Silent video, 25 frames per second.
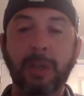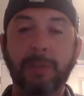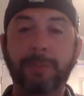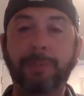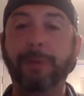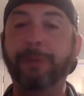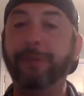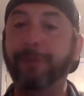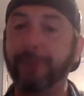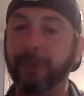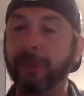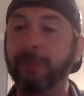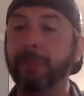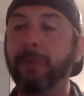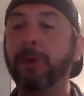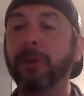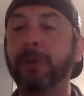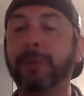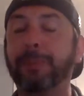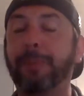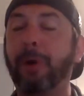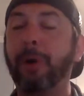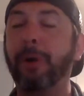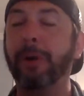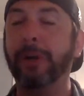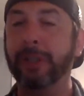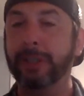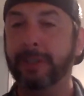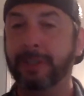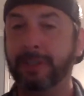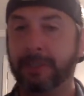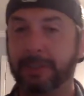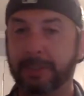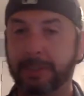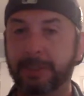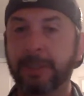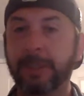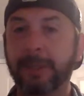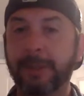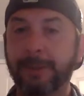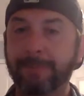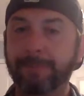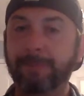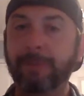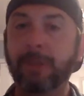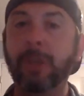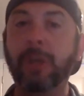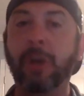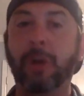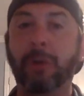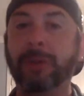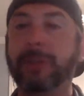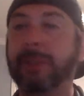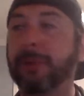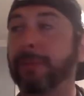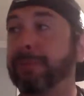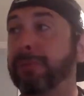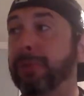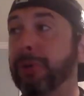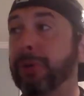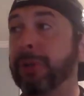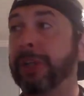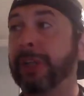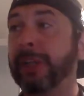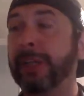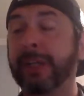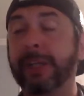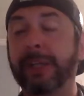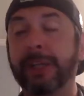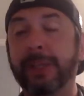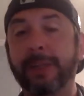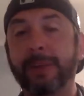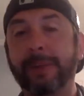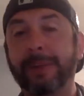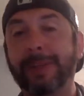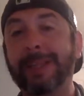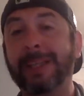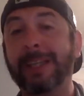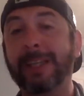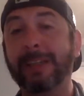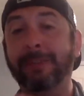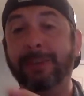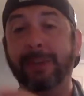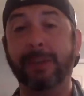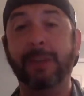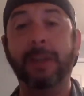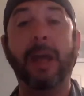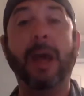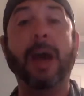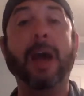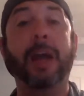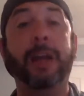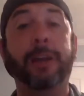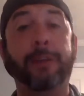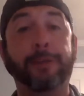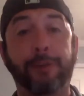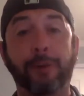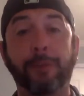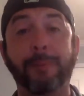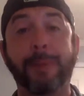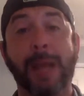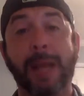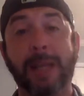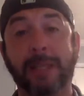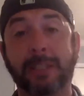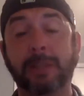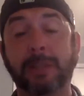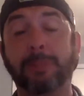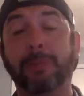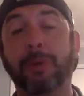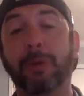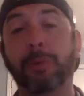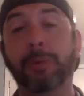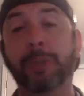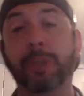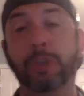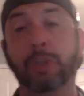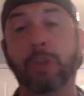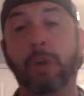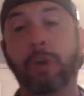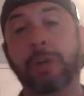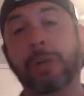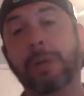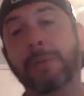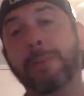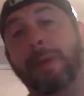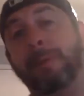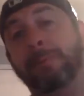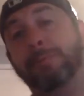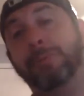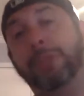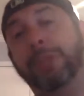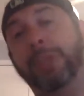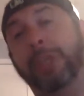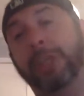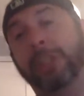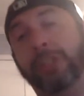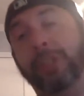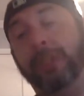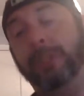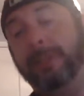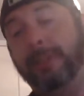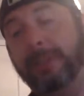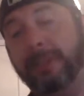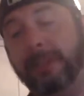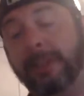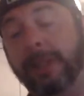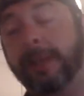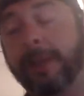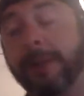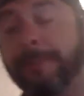but for the most part, it's a pretty even line for basketball when you're talking about predictions.